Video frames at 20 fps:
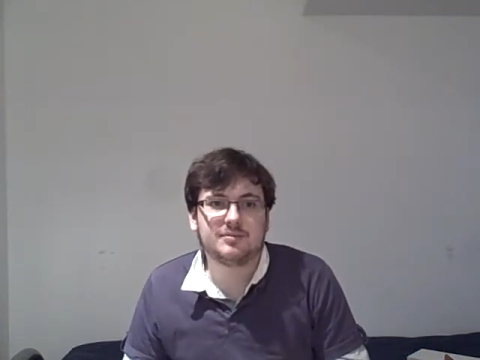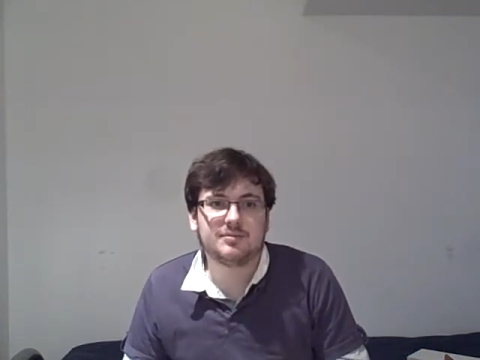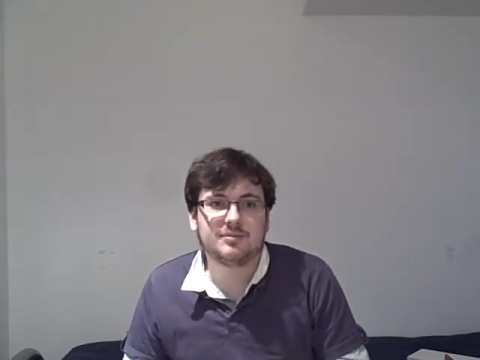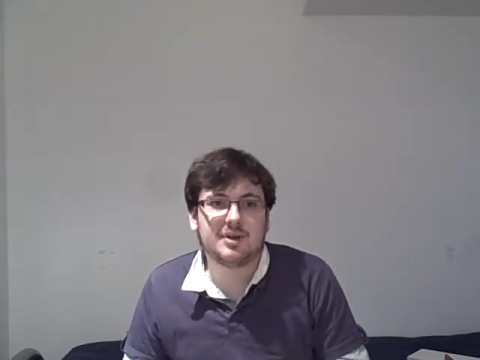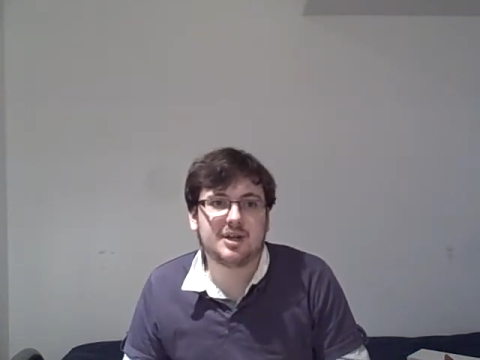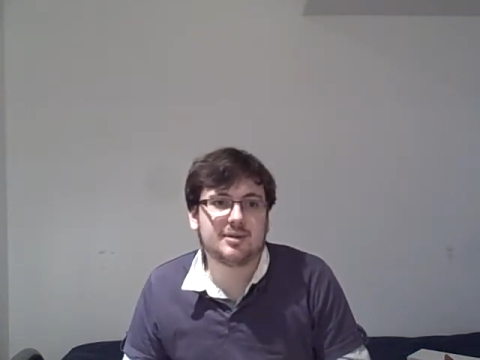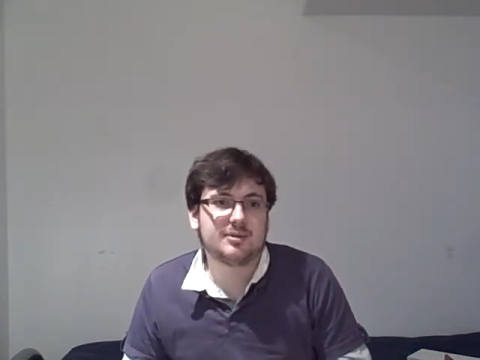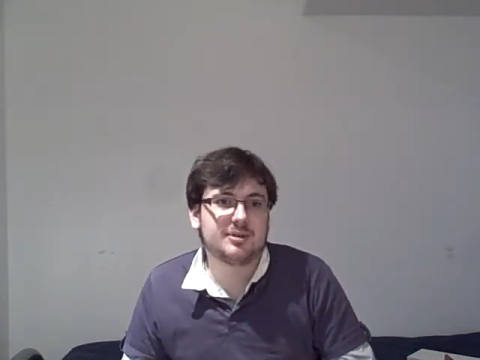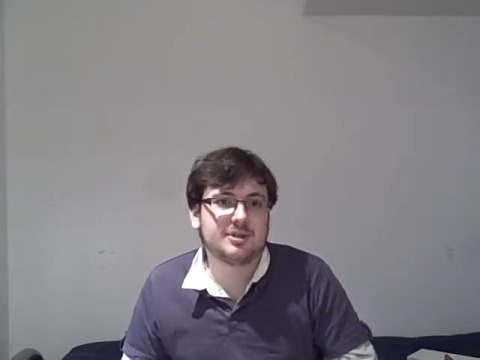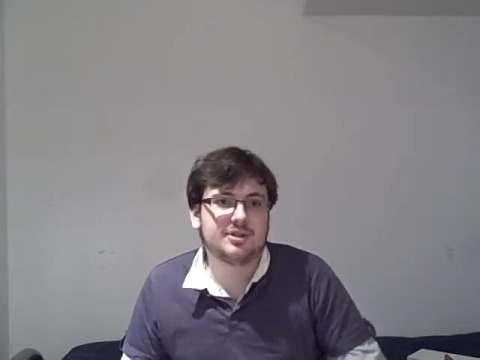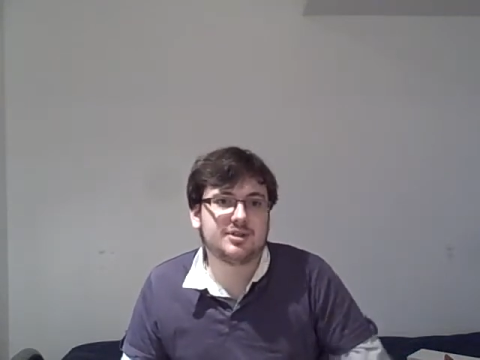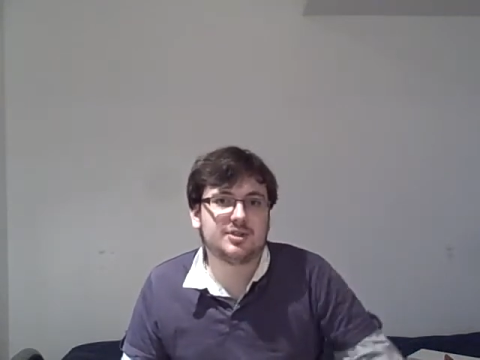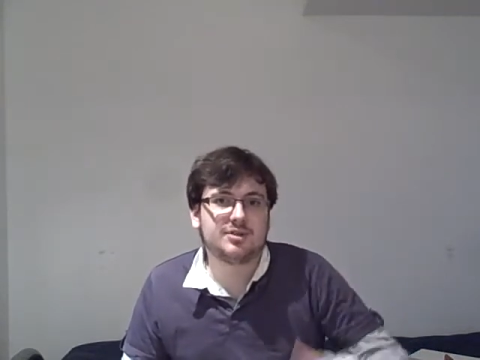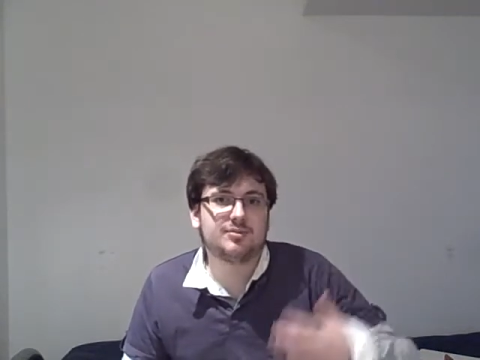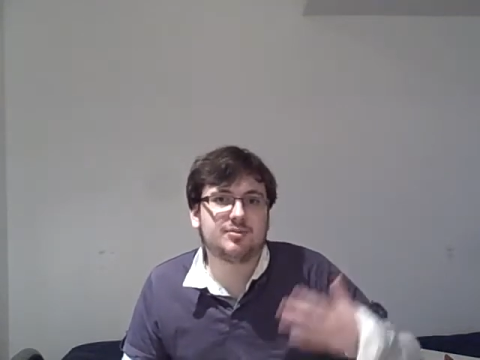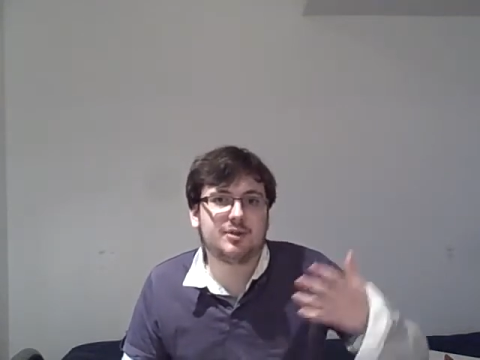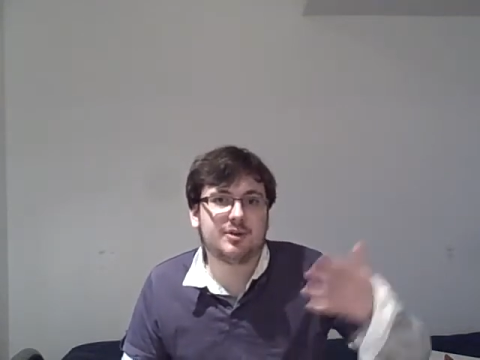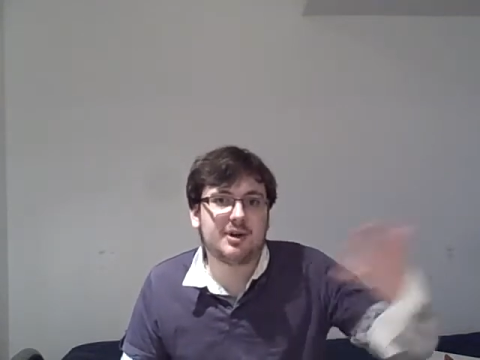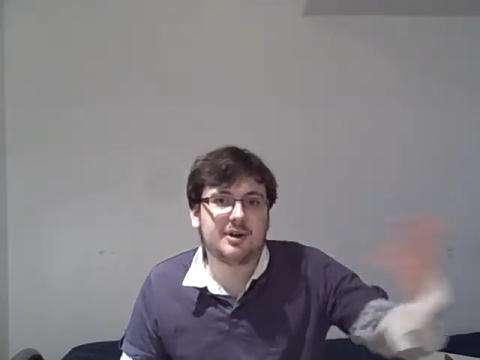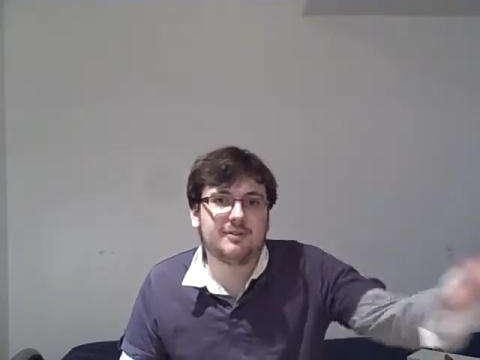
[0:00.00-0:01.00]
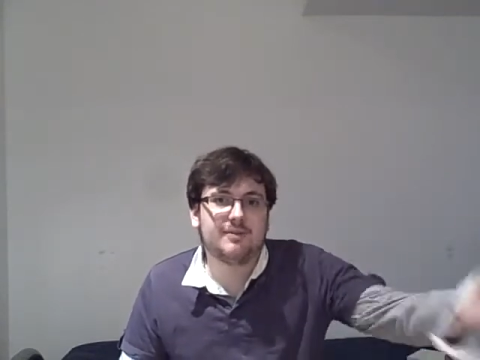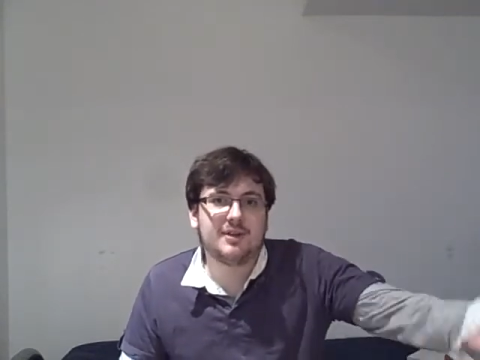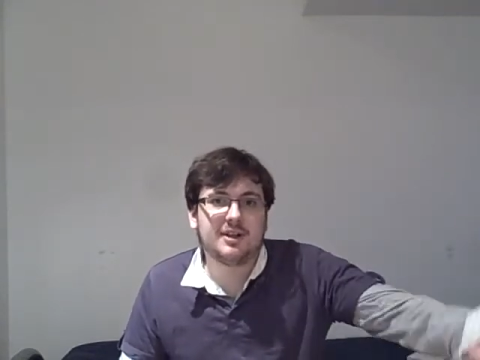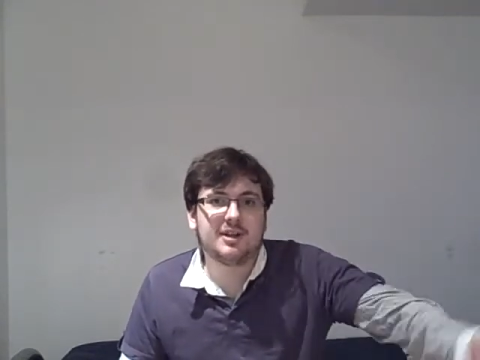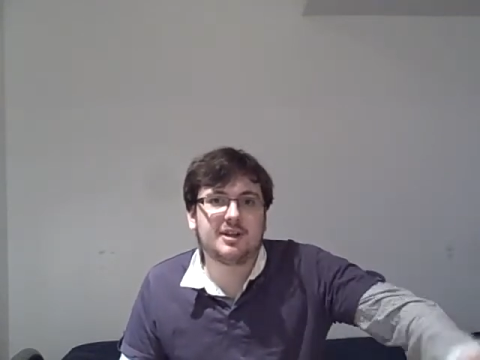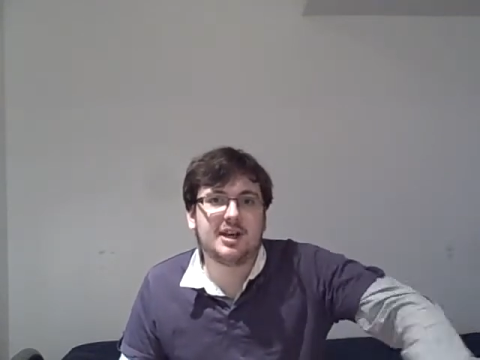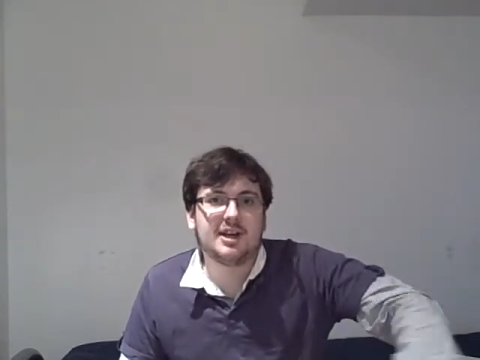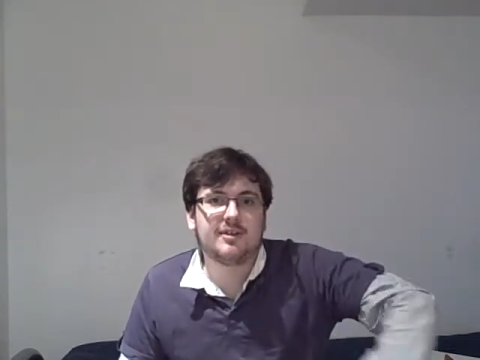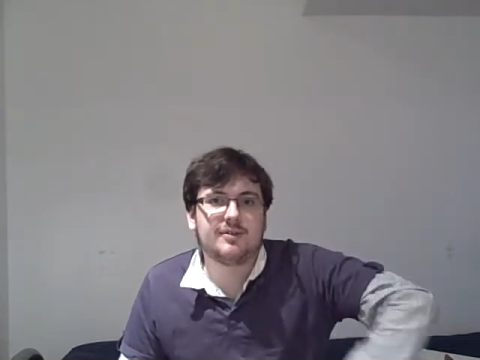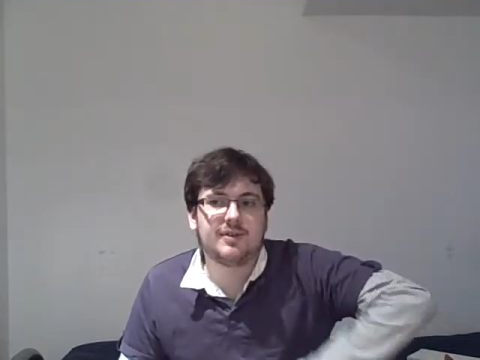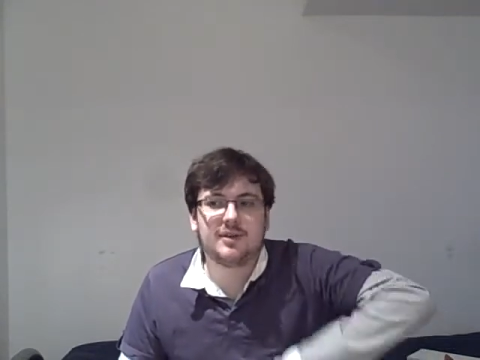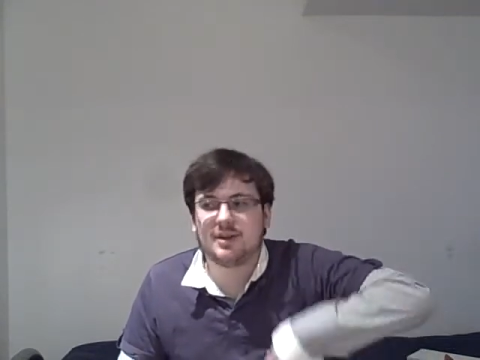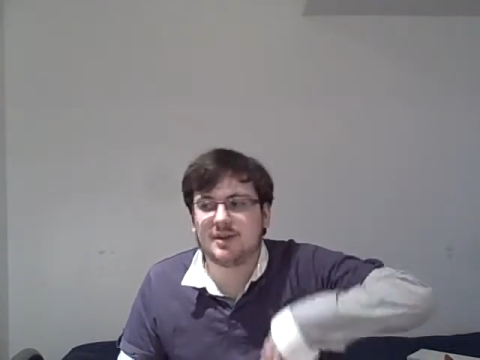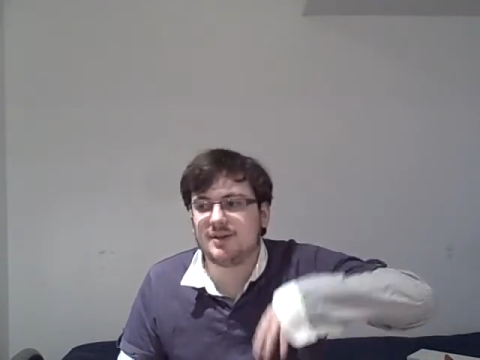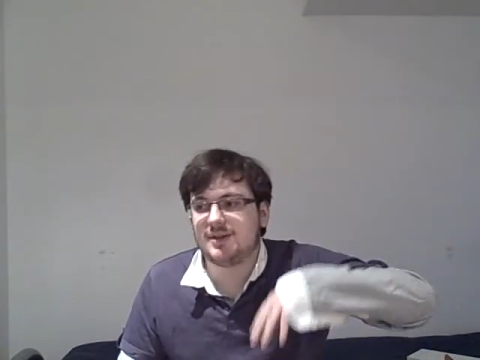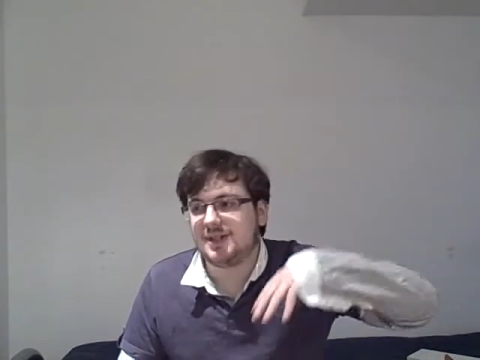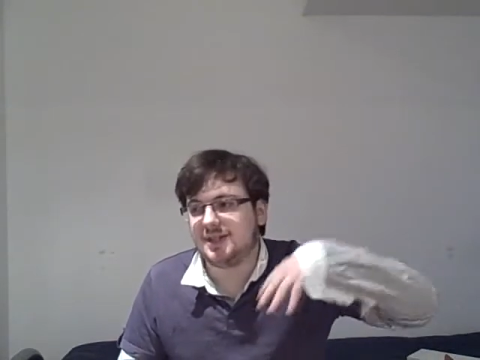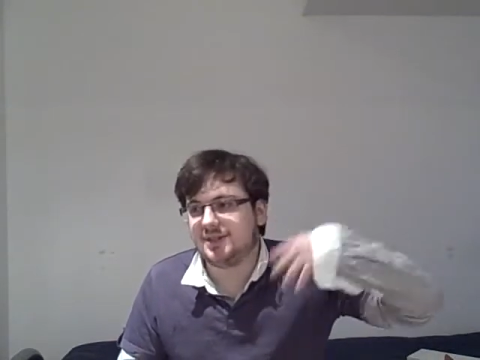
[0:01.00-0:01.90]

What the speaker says: because they're in Philadelphia,